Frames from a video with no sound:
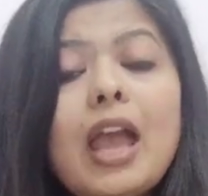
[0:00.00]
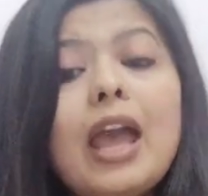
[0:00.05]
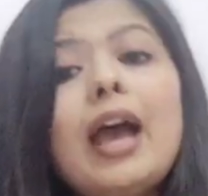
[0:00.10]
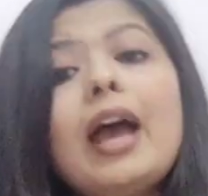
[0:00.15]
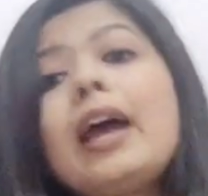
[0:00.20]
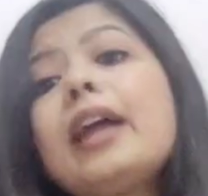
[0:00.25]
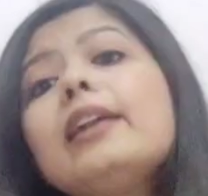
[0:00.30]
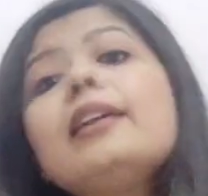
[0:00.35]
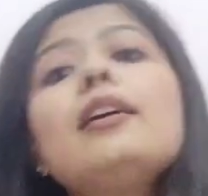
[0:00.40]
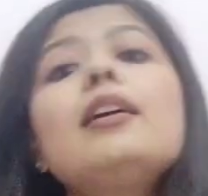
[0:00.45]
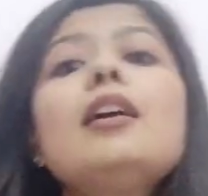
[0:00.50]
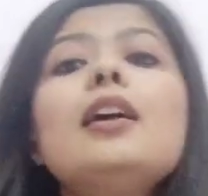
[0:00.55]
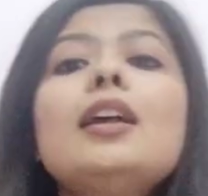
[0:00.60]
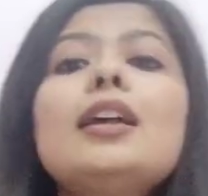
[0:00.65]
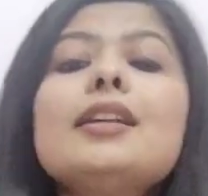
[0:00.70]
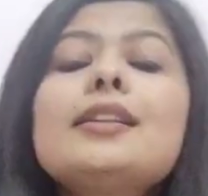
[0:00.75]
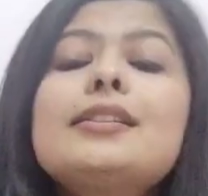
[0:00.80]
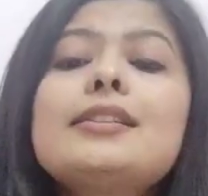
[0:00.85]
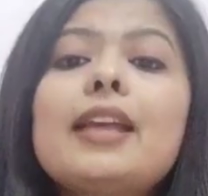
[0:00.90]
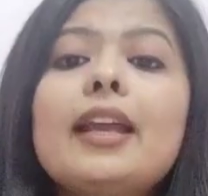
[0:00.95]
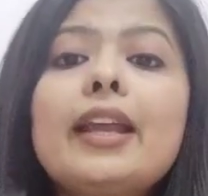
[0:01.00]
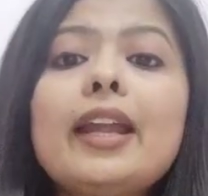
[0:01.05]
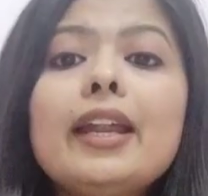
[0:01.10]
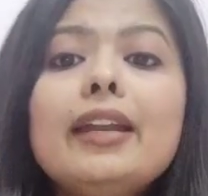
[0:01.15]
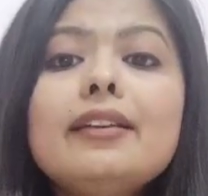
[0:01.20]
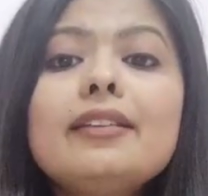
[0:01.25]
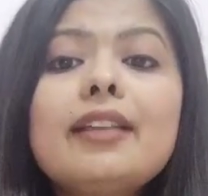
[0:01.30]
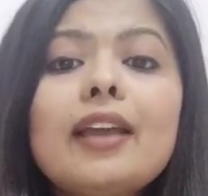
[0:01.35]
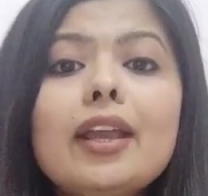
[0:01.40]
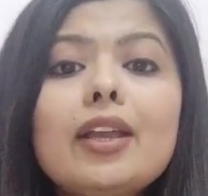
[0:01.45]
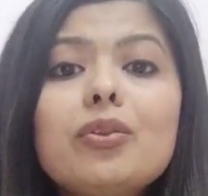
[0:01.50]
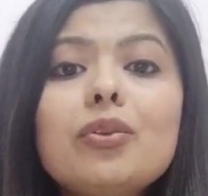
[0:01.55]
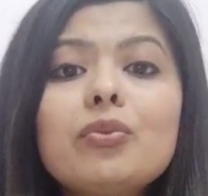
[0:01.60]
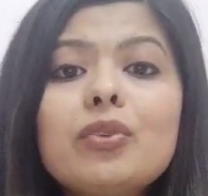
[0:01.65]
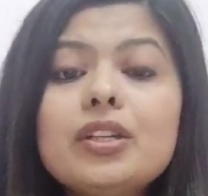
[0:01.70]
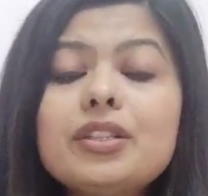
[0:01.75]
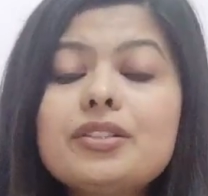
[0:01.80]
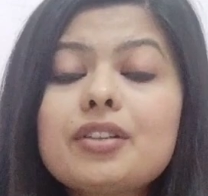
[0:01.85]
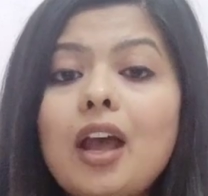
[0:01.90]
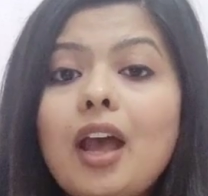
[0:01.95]
And second thing
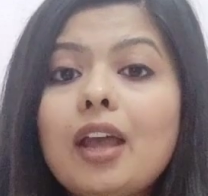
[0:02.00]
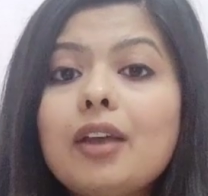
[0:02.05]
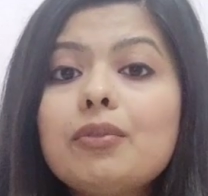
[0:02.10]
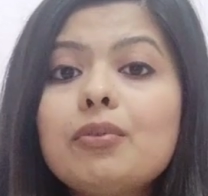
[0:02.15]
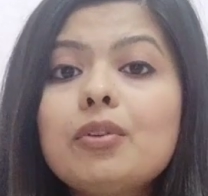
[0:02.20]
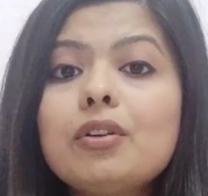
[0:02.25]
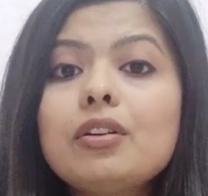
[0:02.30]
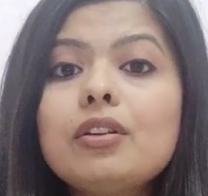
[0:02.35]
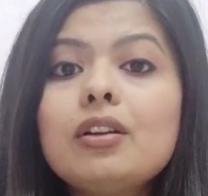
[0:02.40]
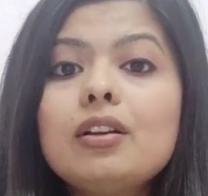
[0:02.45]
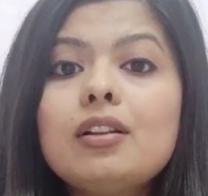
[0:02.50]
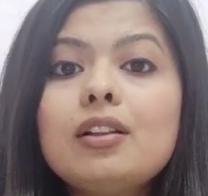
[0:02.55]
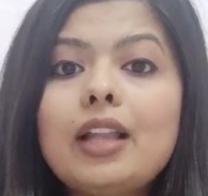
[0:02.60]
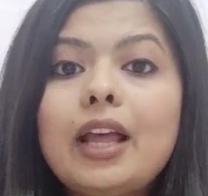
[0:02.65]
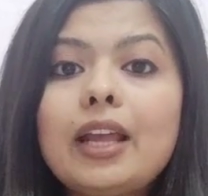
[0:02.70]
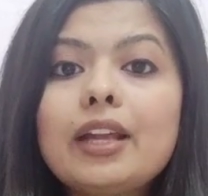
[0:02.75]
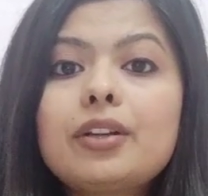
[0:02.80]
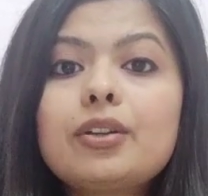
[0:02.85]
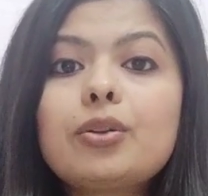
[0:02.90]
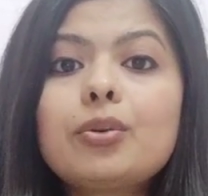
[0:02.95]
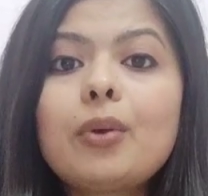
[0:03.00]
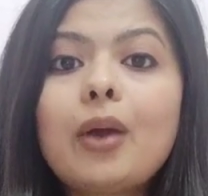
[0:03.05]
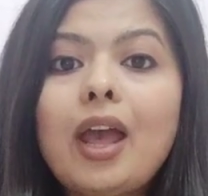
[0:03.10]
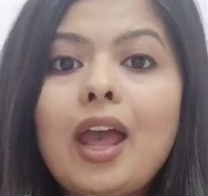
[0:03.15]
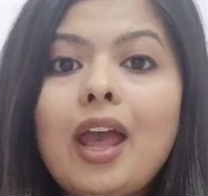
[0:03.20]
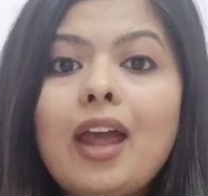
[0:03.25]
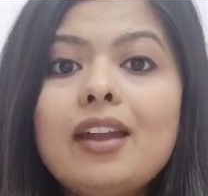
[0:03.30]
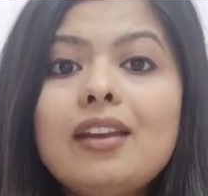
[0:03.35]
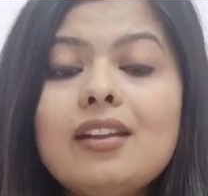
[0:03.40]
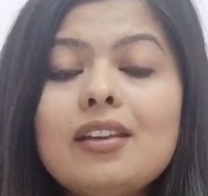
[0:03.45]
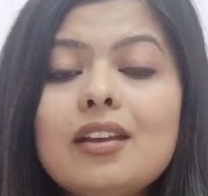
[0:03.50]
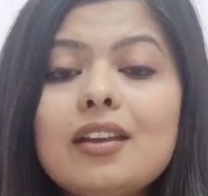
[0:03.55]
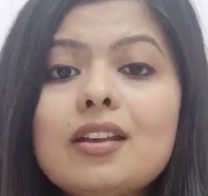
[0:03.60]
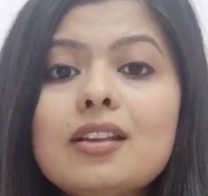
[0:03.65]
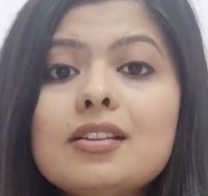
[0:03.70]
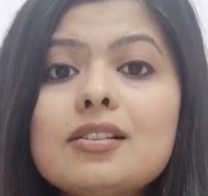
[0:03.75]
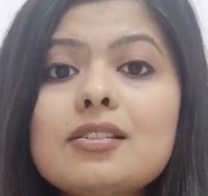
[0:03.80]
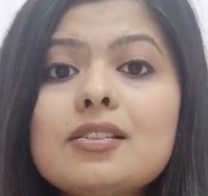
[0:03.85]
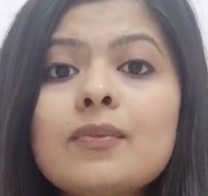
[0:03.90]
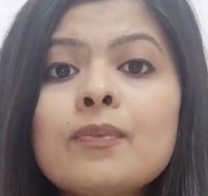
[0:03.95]
which I would like to add
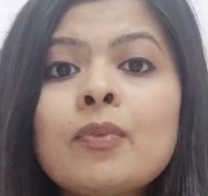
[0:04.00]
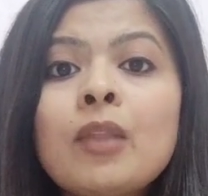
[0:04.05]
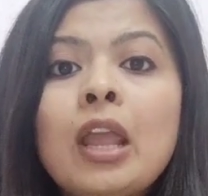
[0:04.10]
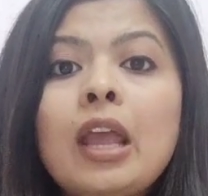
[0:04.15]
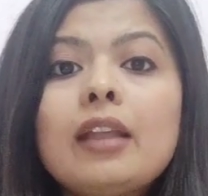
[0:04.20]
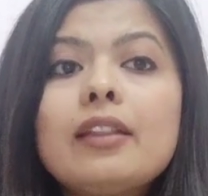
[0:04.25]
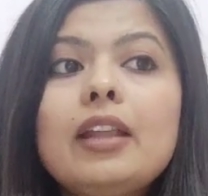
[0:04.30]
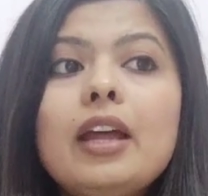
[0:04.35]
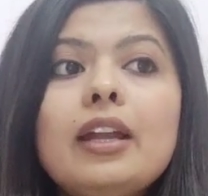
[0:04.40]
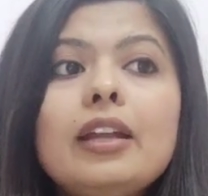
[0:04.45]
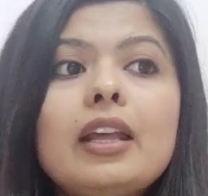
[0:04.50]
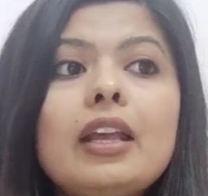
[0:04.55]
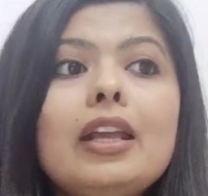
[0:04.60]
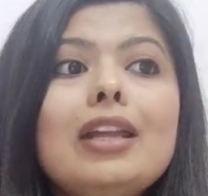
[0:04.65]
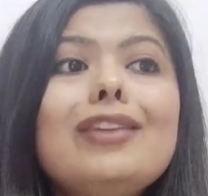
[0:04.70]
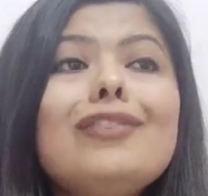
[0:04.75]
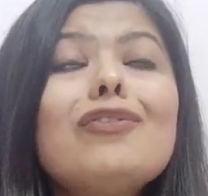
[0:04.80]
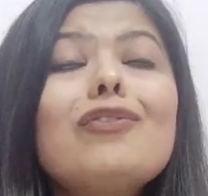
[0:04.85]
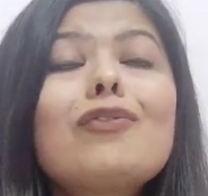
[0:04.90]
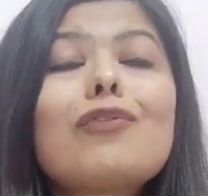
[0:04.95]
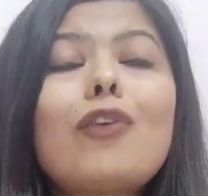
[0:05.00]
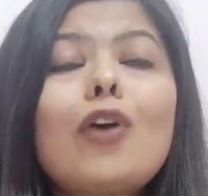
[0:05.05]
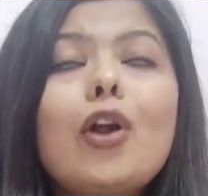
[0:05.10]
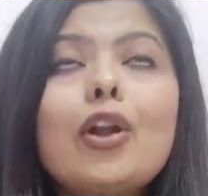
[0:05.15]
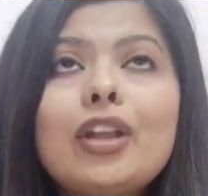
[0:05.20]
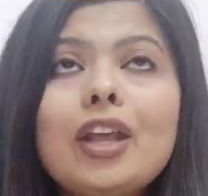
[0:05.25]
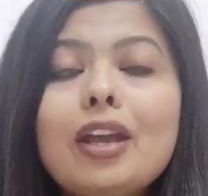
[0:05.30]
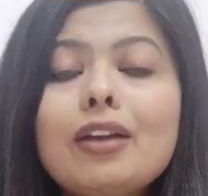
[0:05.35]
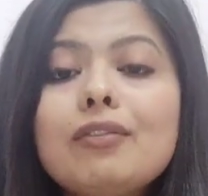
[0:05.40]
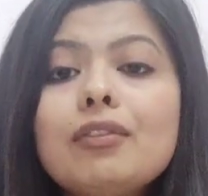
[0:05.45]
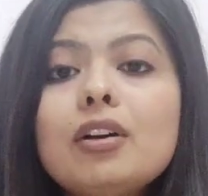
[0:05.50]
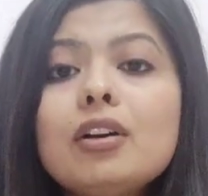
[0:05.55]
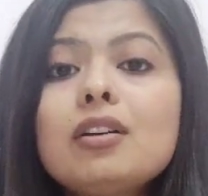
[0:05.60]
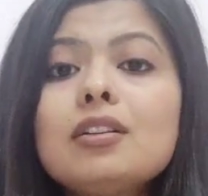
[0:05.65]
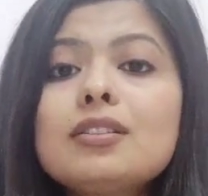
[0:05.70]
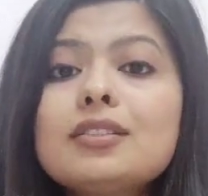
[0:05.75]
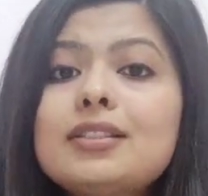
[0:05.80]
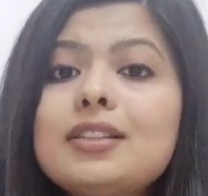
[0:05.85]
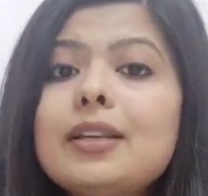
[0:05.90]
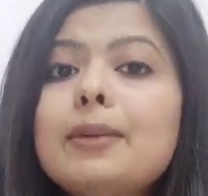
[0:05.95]
is that in
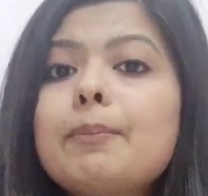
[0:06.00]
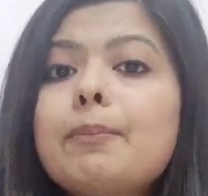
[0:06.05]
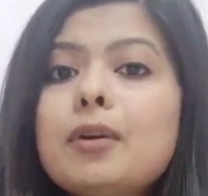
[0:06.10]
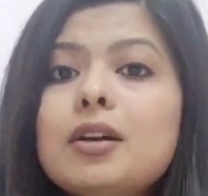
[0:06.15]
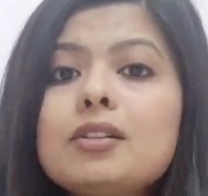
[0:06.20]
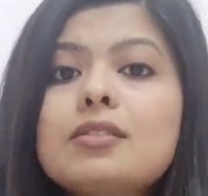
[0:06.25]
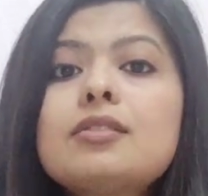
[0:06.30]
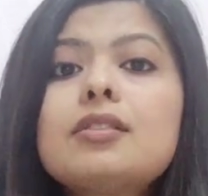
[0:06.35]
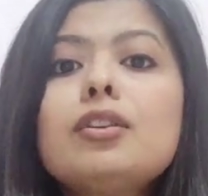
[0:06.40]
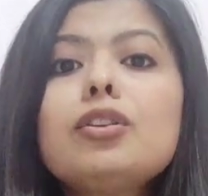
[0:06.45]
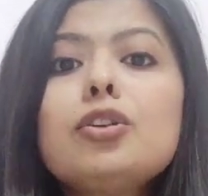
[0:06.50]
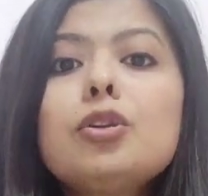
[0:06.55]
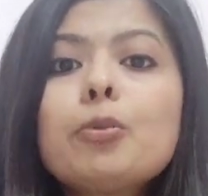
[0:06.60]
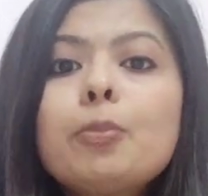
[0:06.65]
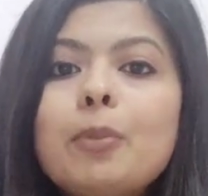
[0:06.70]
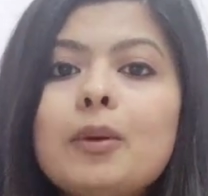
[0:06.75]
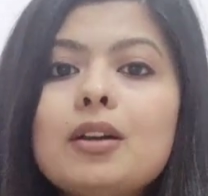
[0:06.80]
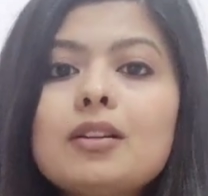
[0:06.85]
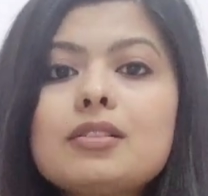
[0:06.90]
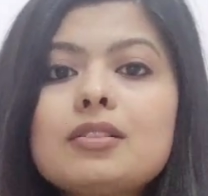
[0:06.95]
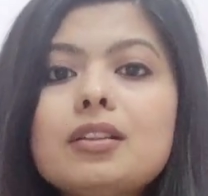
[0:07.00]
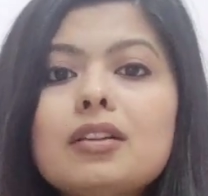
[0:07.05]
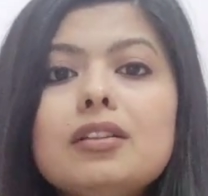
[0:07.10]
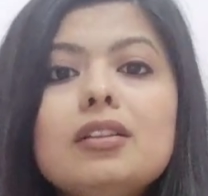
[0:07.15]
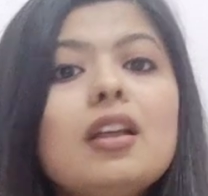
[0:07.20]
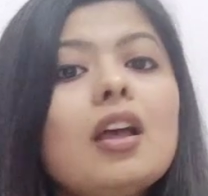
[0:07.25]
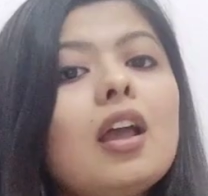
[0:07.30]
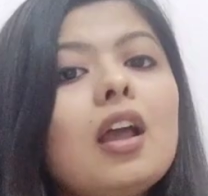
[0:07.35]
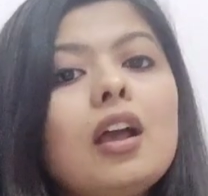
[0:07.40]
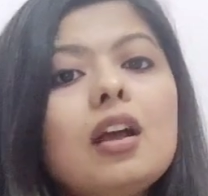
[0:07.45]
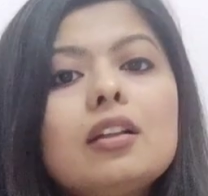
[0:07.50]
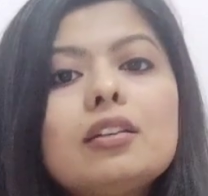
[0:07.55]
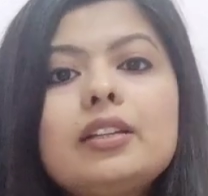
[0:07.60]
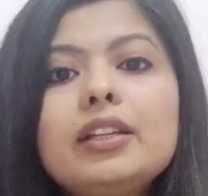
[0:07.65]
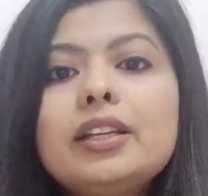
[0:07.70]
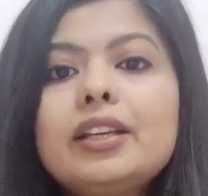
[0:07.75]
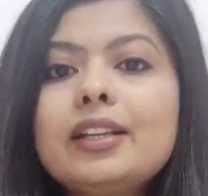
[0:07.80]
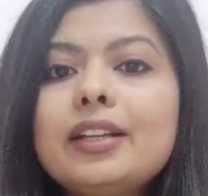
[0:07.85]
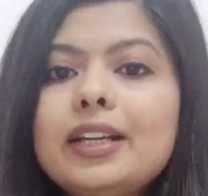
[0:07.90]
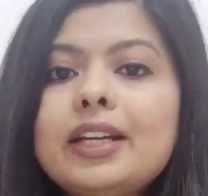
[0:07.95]
whatever, see, person to person,
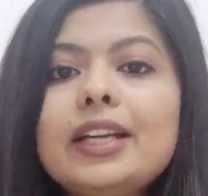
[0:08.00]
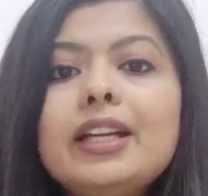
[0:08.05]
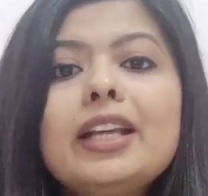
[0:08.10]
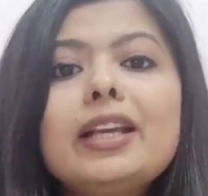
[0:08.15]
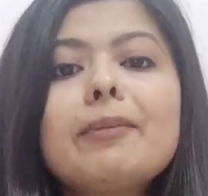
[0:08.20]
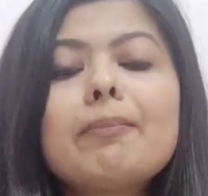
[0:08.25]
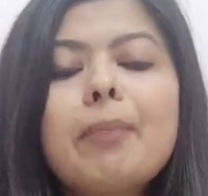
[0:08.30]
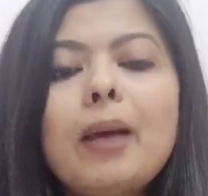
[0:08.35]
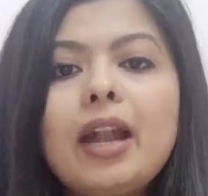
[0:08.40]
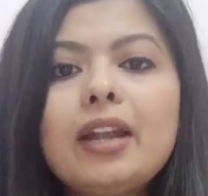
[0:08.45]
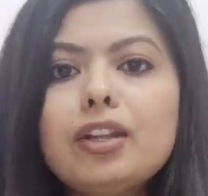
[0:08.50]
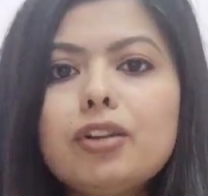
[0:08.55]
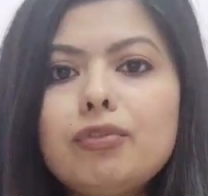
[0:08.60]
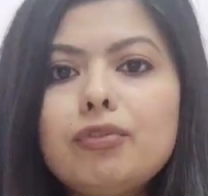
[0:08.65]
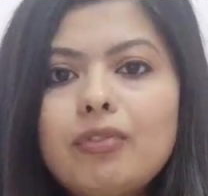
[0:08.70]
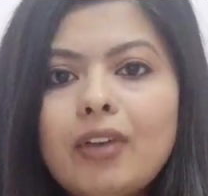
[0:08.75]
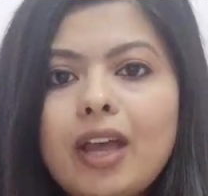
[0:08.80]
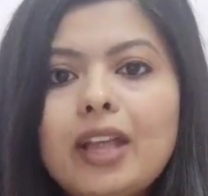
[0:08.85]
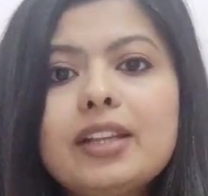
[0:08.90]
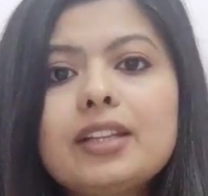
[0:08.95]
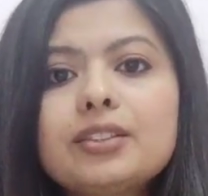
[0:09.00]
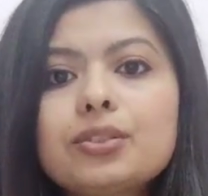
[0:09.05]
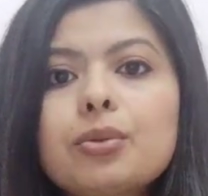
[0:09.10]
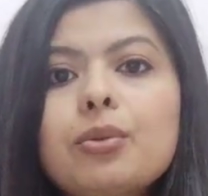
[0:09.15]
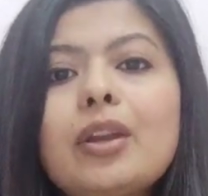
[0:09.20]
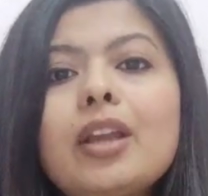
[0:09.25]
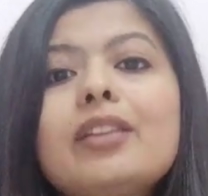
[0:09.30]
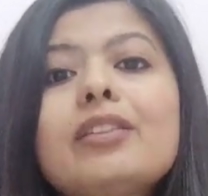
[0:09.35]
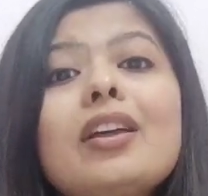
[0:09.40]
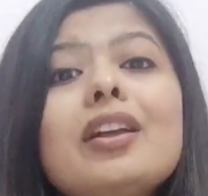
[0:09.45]
the reading pattern varies, okay?